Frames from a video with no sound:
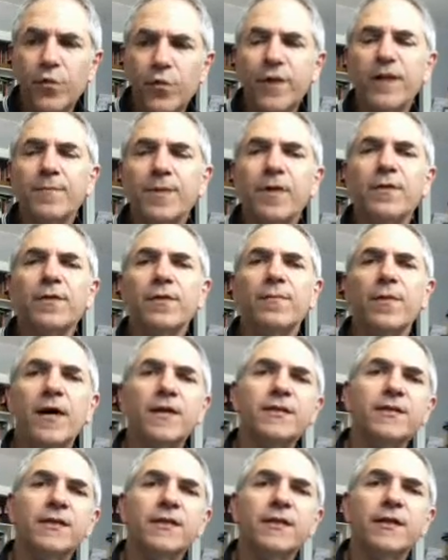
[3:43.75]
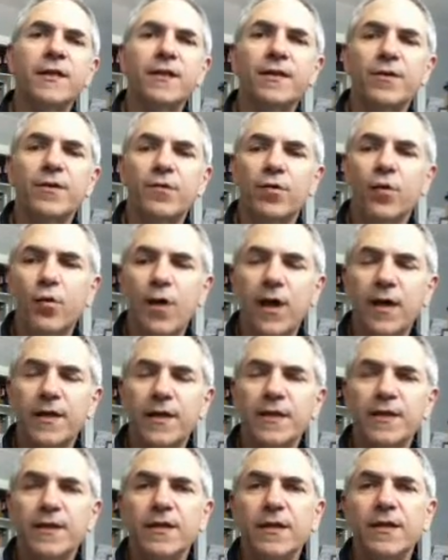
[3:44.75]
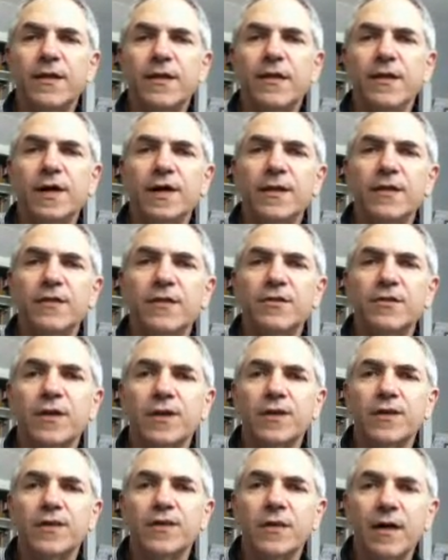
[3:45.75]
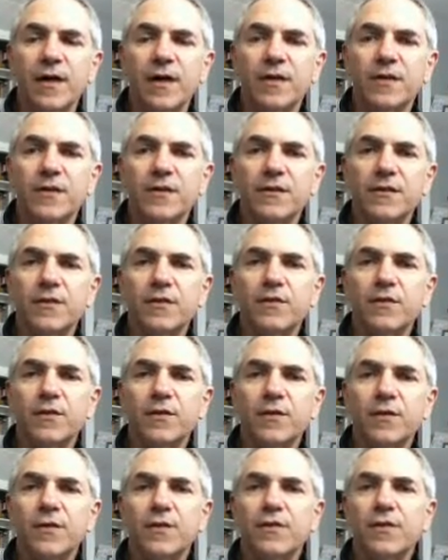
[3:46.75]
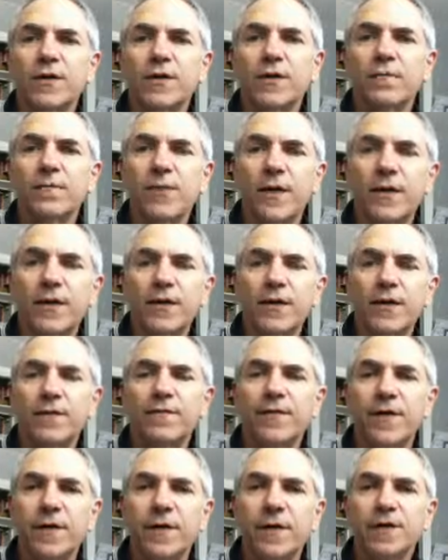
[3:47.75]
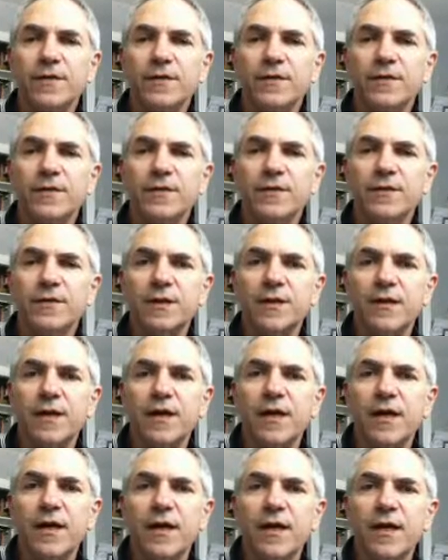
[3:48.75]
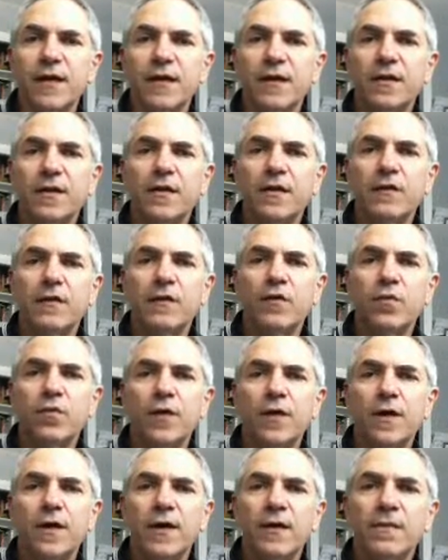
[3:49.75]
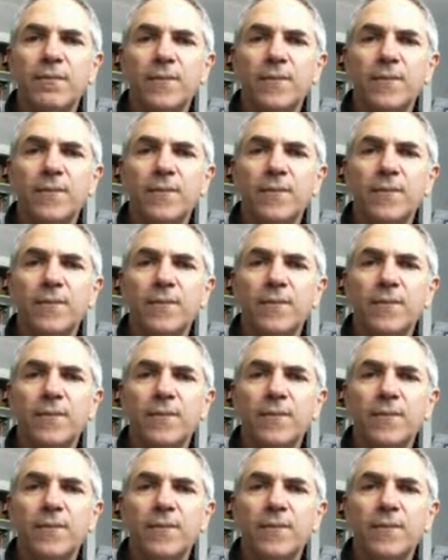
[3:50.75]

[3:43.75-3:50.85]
compare the Bosnian and the Rwandan genocides. So we do a comparative analysis, and what